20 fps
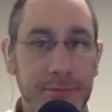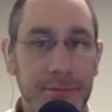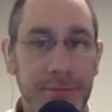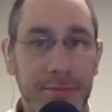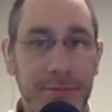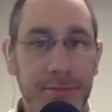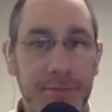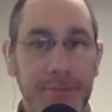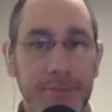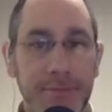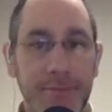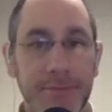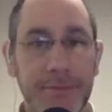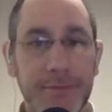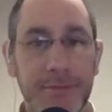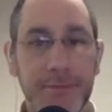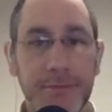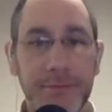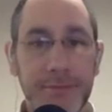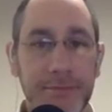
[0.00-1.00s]

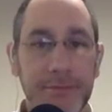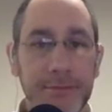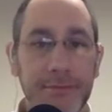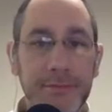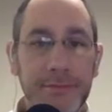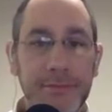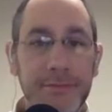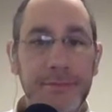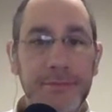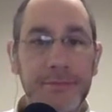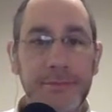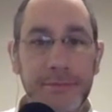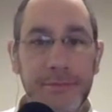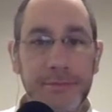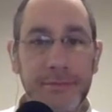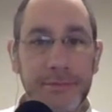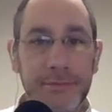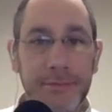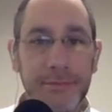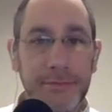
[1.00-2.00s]

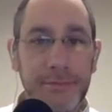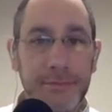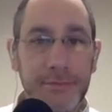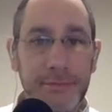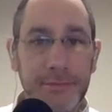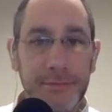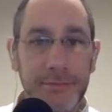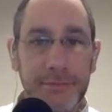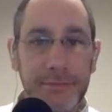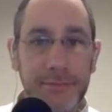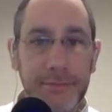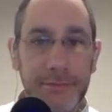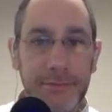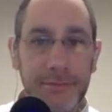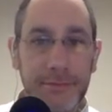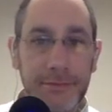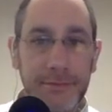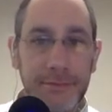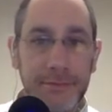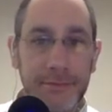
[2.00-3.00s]

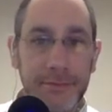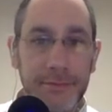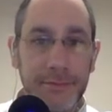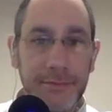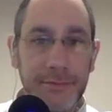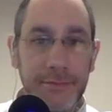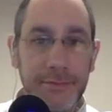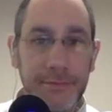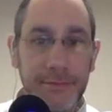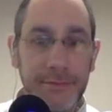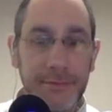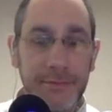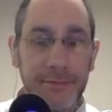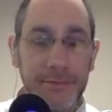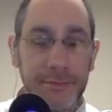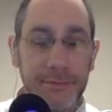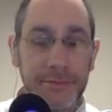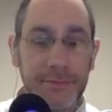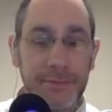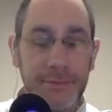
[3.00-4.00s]

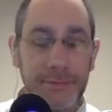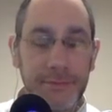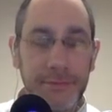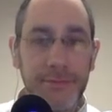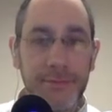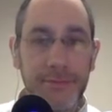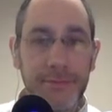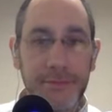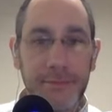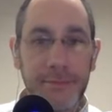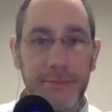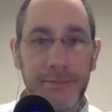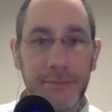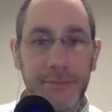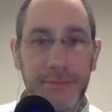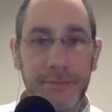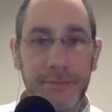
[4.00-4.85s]
[no speech]